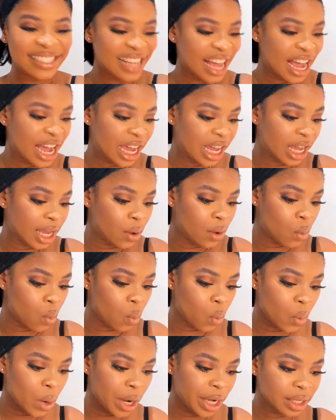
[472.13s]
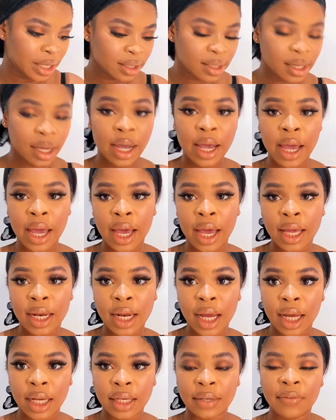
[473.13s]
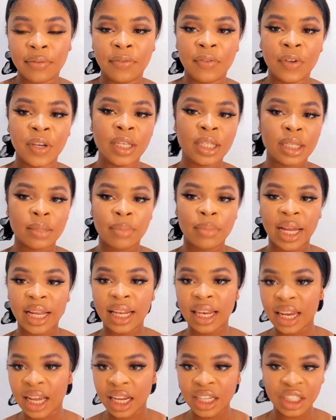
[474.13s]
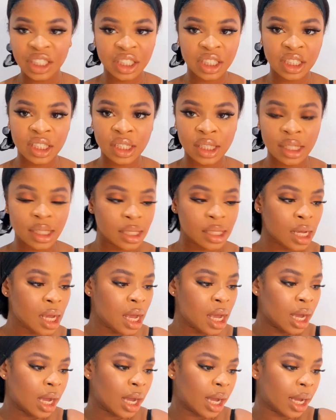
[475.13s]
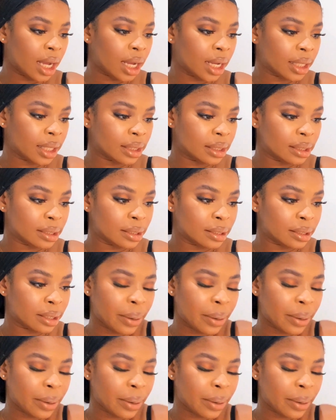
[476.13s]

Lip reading: I went ahead and fixed my lashes, and